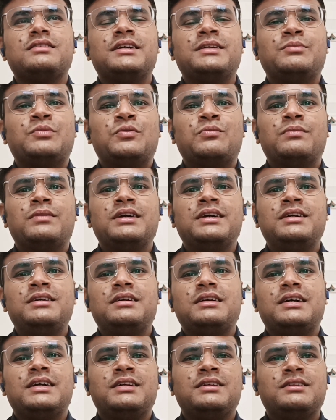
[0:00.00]

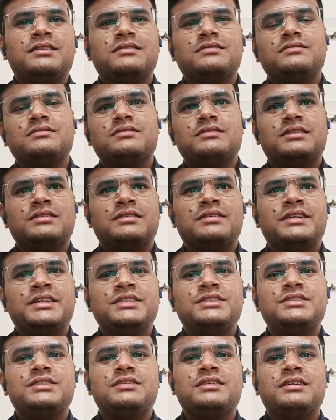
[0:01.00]
Mumbai, I
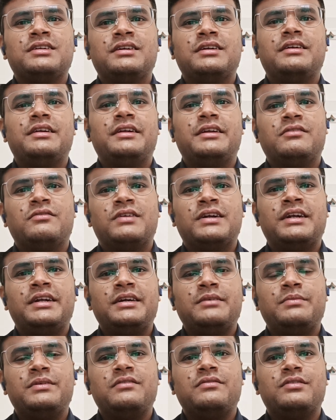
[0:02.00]
reached one
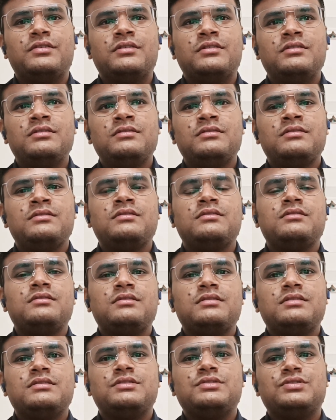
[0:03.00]
day before.
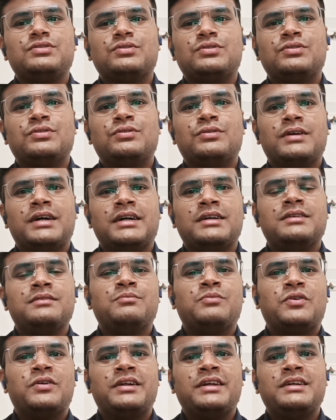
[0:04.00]
So I
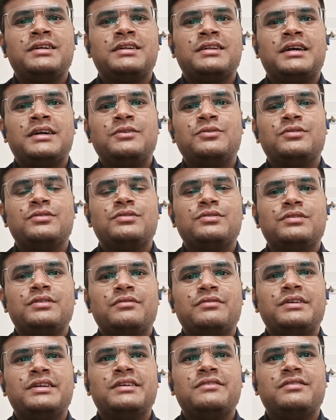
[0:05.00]
morning and I go
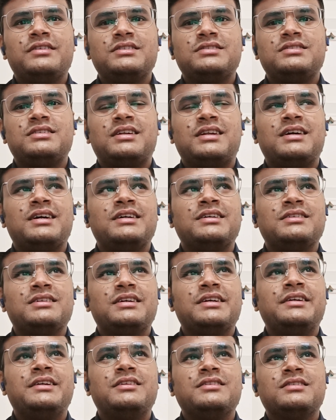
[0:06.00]
to the VFS and I
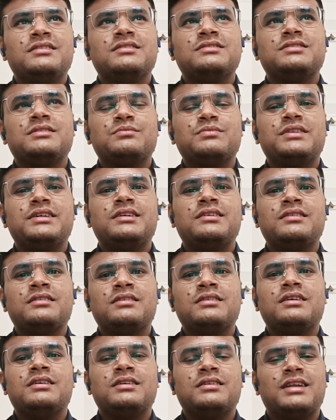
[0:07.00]
eat something
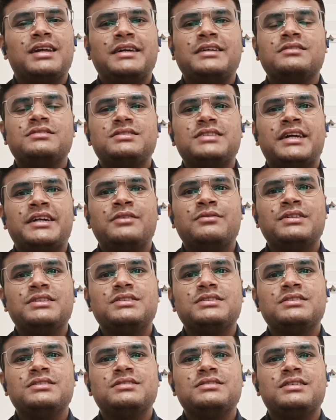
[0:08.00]
like
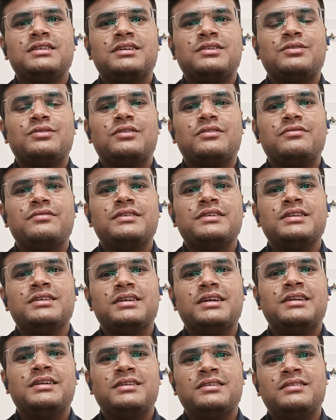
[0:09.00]
sandwiches and
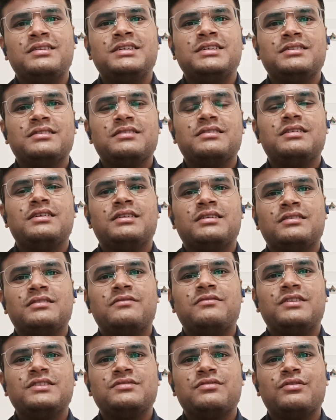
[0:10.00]
coffee in
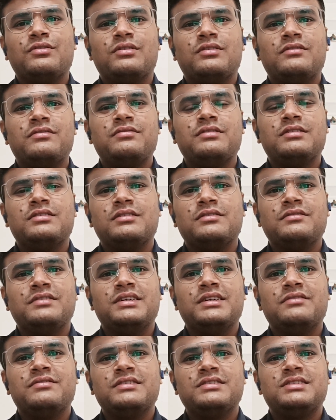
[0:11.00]
first floor of
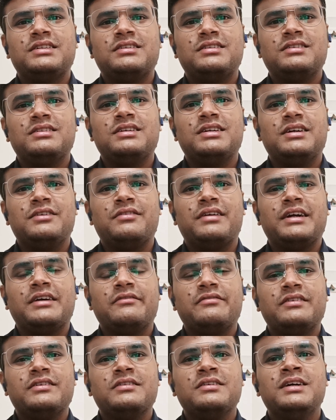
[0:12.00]
VFS center. They have
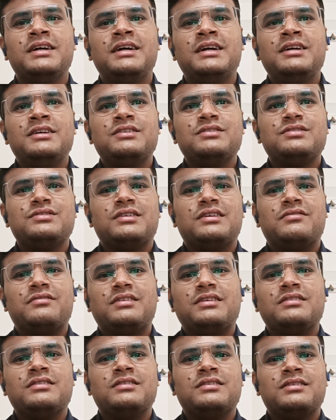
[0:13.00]
cafe. So
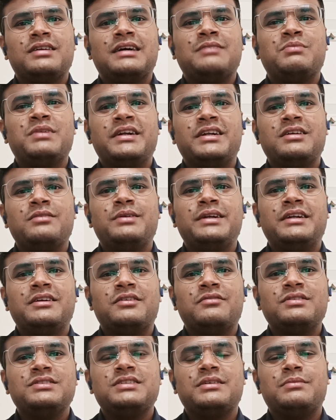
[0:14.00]
after, I'm little bit
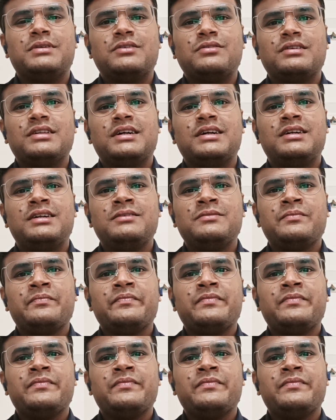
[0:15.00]
nervous about that.